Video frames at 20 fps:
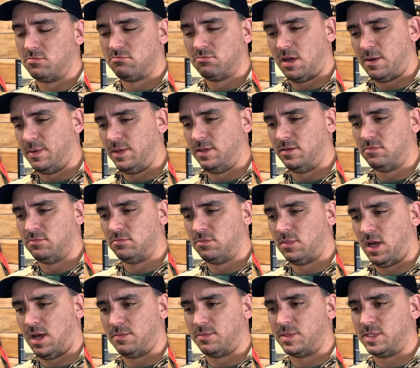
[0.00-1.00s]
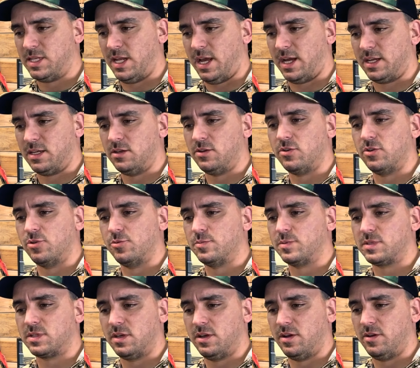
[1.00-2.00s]
I mean, I'm stacking groups
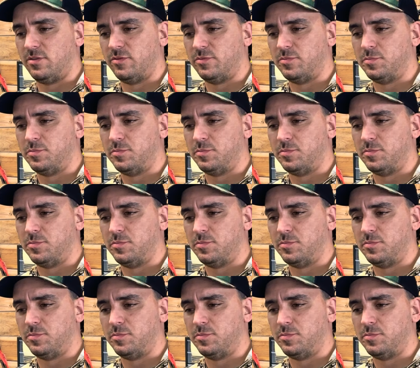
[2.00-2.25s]
of